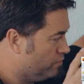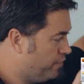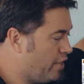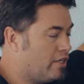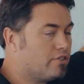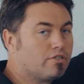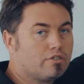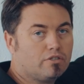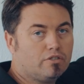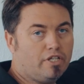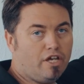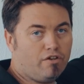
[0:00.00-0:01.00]

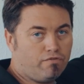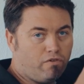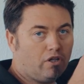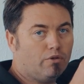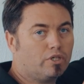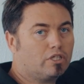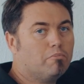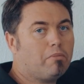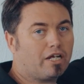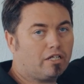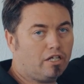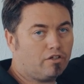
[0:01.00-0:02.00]
they're following the
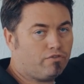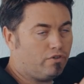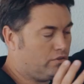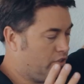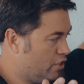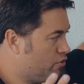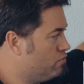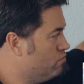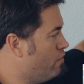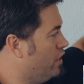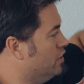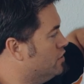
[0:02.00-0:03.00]
magnetic field. That's
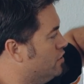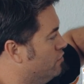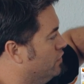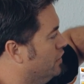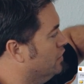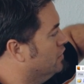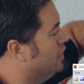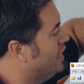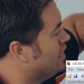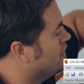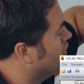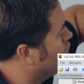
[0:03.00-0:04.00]
relatively
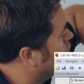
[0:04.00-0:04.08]
easy